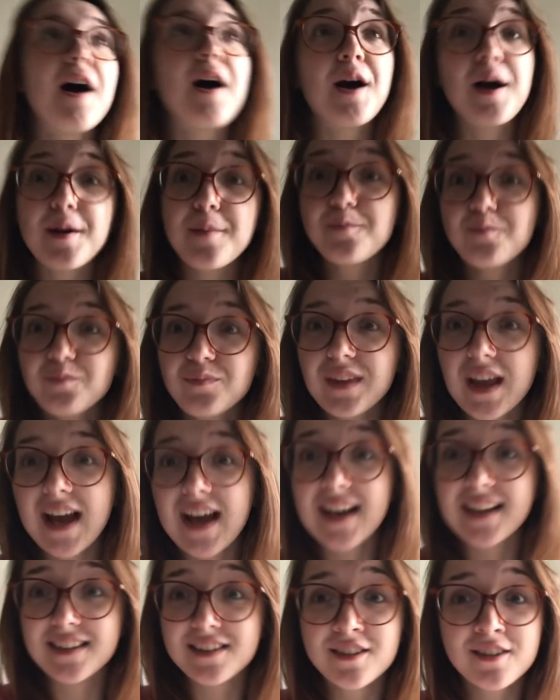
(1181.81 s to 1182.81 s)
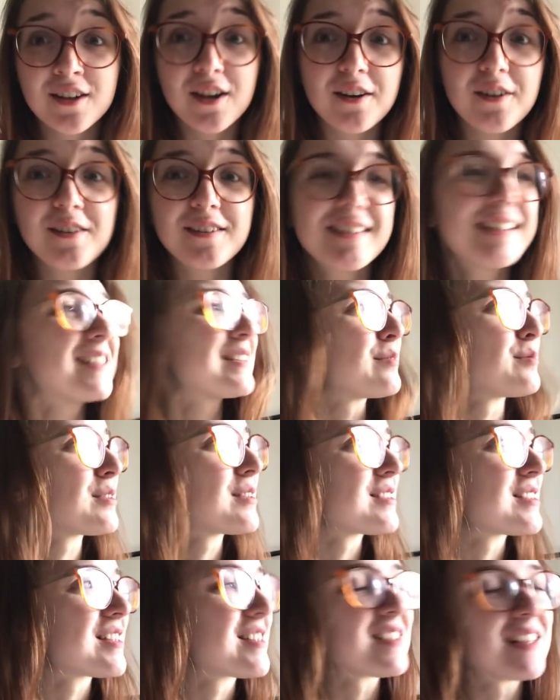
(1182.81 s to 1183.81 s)
um, and so
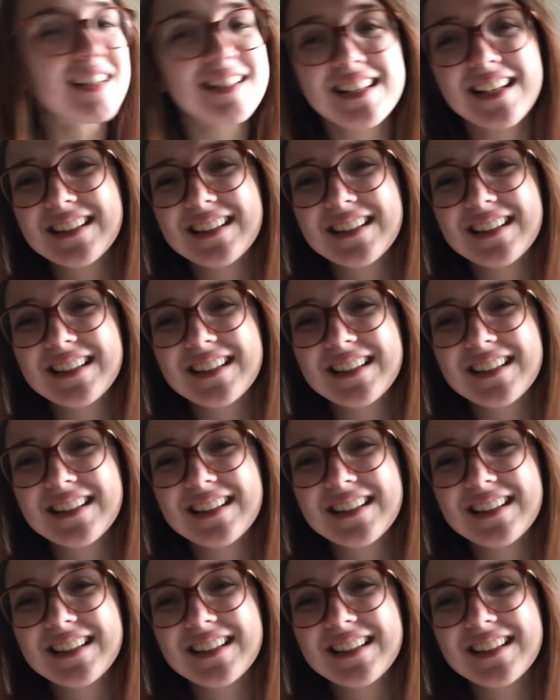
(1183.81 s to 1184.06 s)
sometimes it's nice,